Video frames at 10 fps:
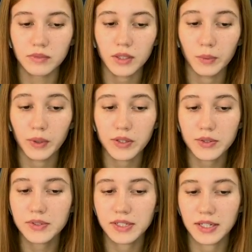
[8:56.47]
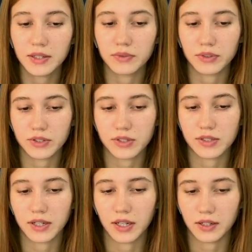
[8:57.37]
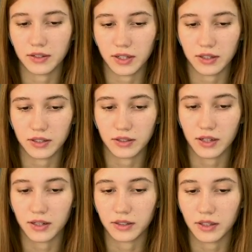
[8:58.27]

We also see in the first indicator that the line